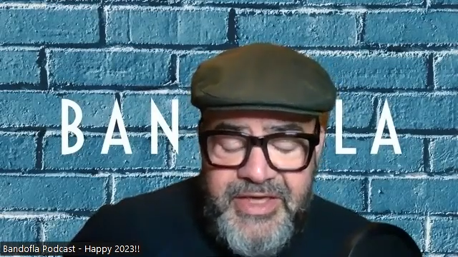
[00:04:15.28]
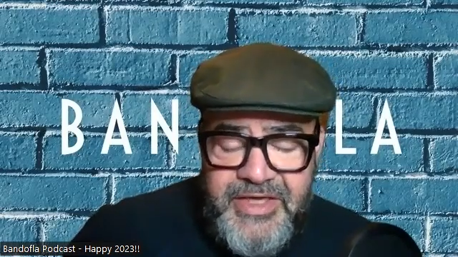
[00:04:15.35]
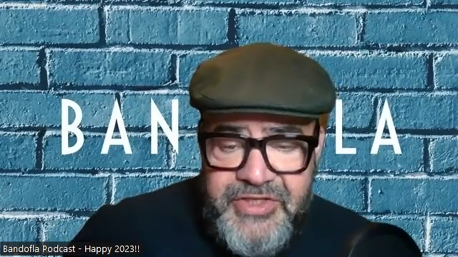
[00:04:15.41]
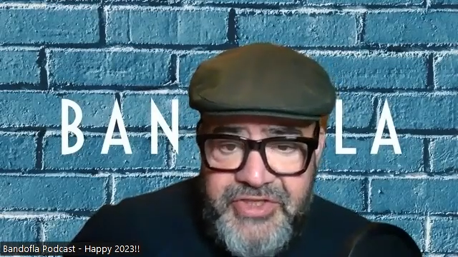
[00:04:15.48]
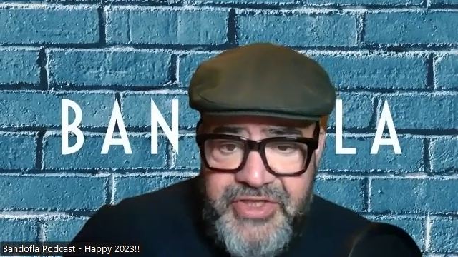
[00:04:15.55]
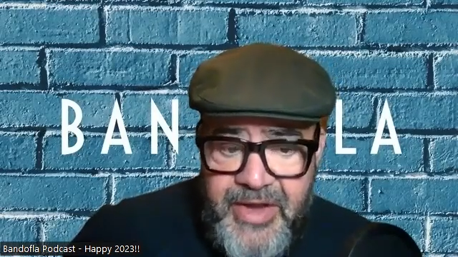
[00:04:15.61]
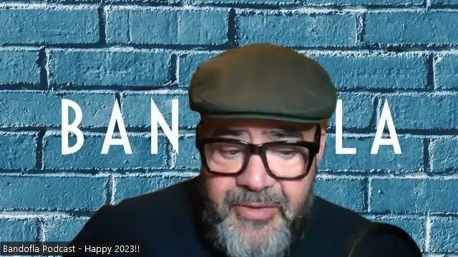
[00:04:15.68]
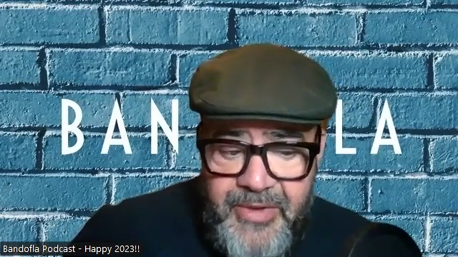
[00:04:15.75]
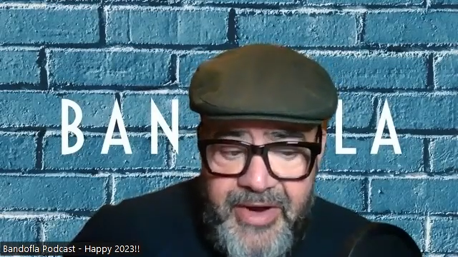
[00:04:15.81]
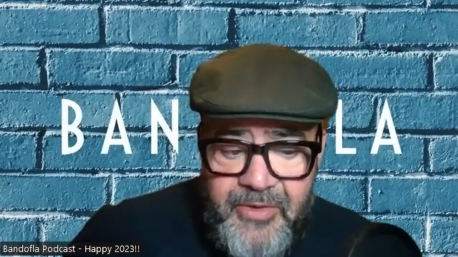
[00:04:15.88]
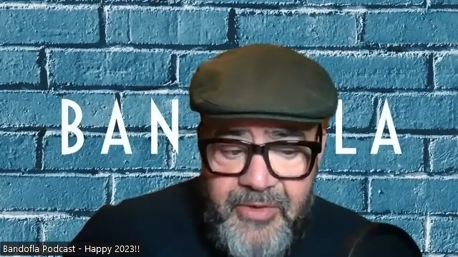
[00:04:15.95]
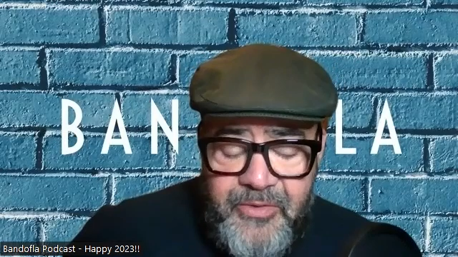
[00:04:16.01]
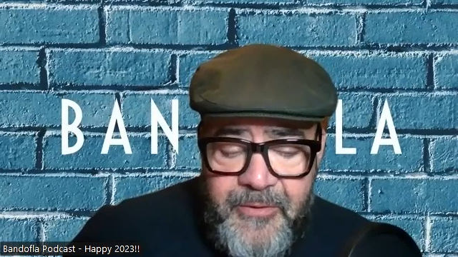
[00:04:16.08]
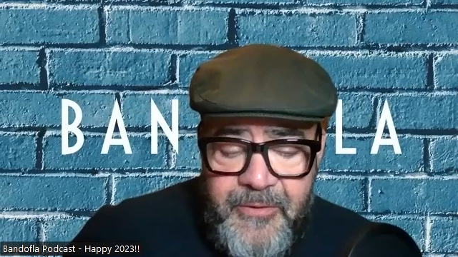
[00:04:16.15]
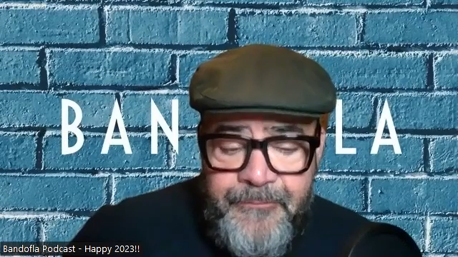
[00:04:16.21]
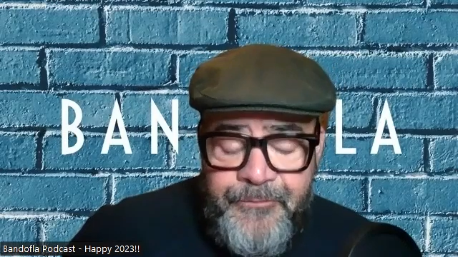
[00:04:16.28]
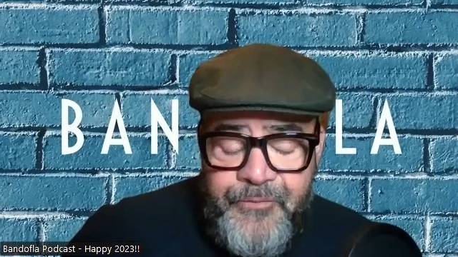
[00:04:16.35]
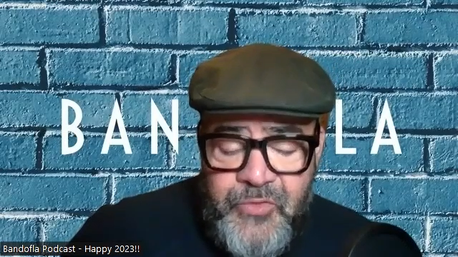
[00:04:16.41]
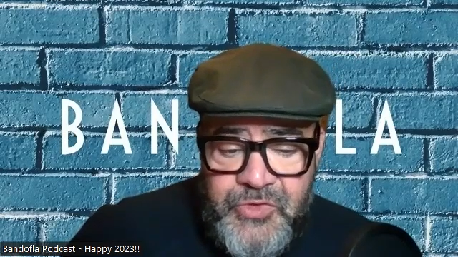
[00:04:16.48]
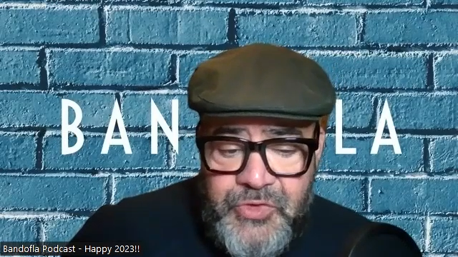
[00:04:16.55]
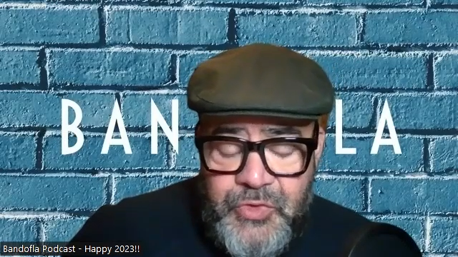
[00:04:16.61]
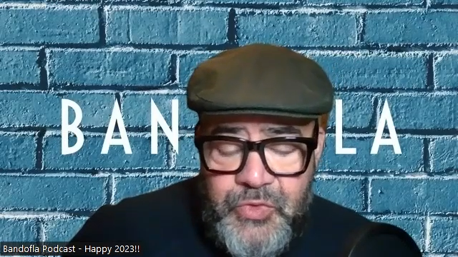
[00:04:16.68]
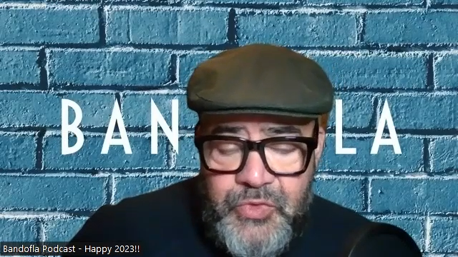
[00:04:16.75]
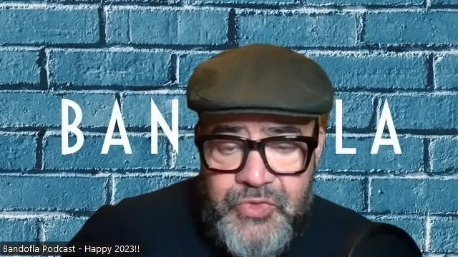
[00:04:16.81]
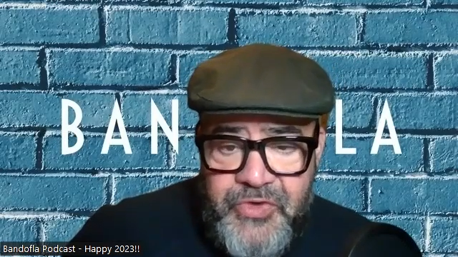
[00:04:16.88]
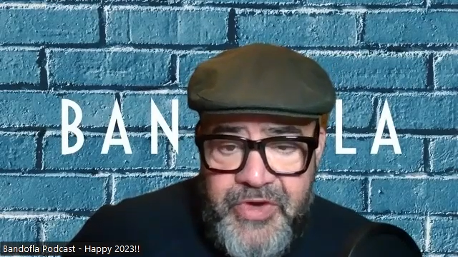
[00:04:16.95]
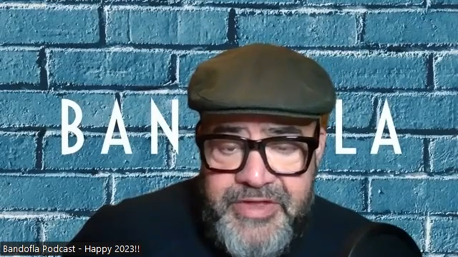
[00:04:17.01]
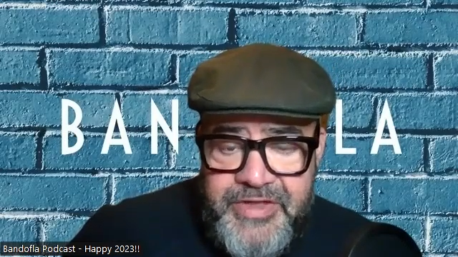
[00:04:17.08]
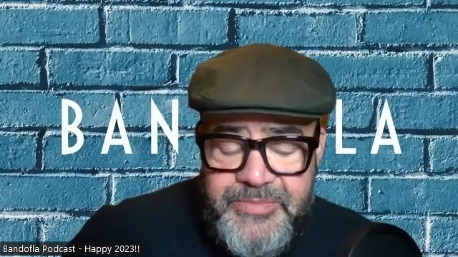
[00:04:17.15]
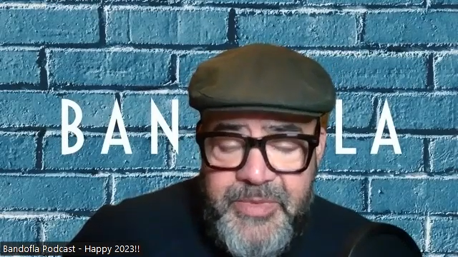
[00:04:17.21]
a shout out to
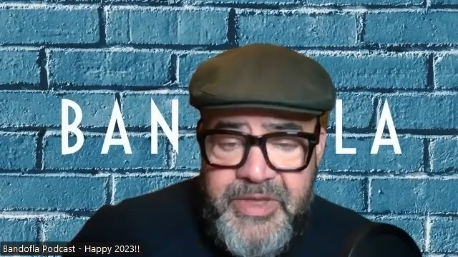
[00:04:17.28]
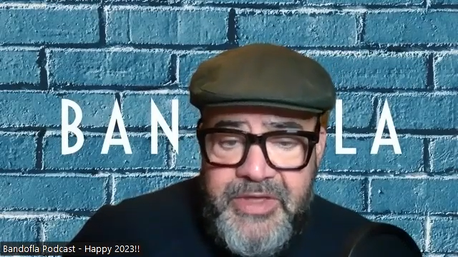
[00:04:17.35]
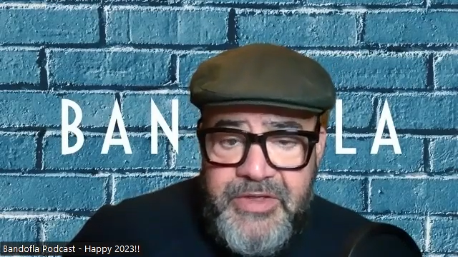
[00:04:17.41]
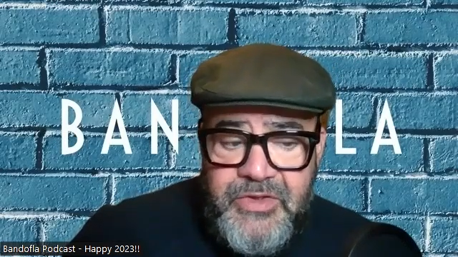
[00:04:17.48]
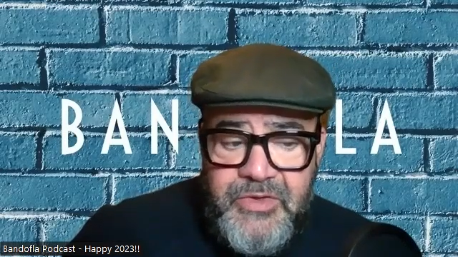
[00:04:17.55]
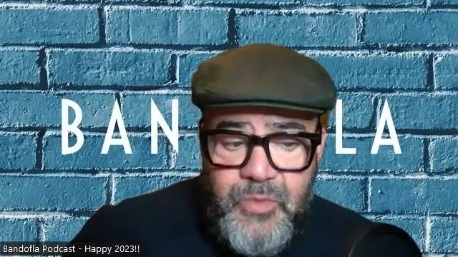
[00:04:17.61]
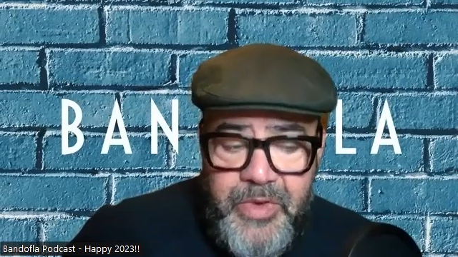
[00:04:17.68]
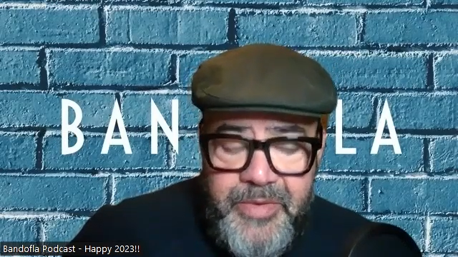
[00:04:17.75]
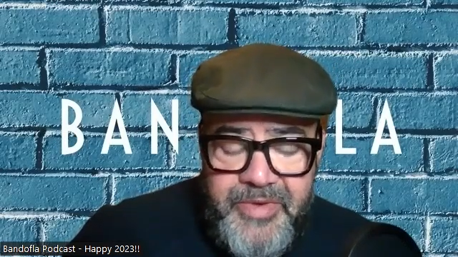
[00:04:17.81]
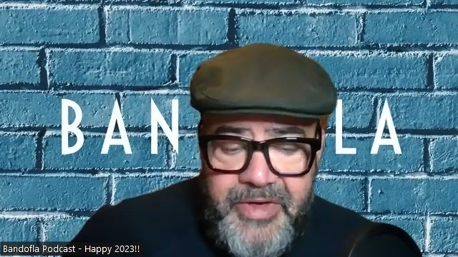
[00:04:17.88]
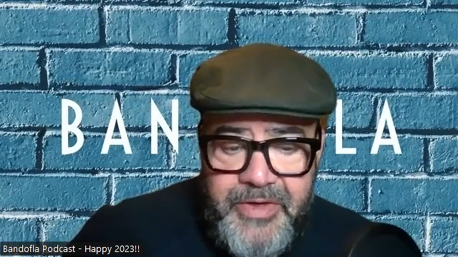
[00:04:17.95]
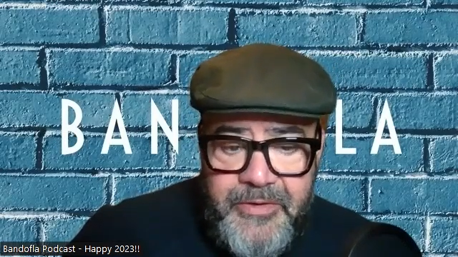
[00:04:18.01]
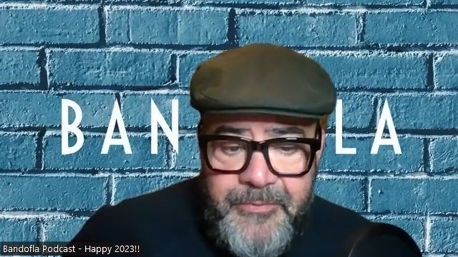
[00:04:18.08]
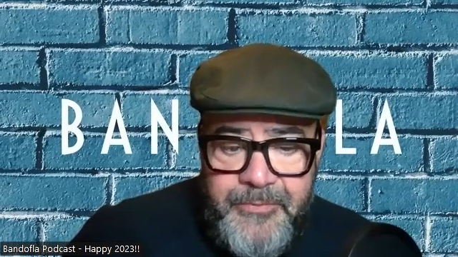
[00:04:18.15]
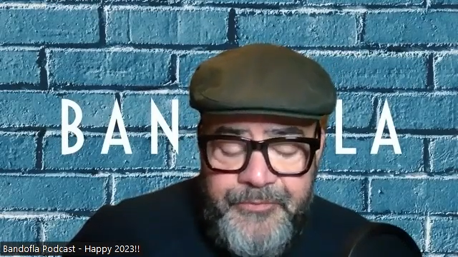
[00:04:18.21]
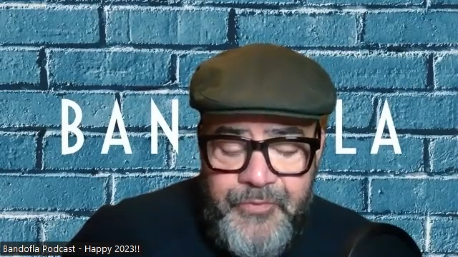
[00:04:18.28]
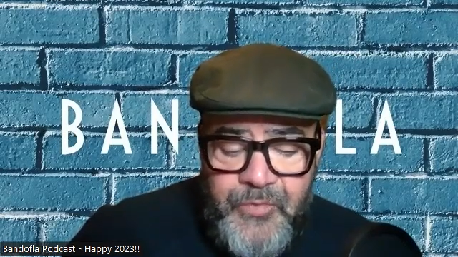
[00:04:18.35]
tradesmen and women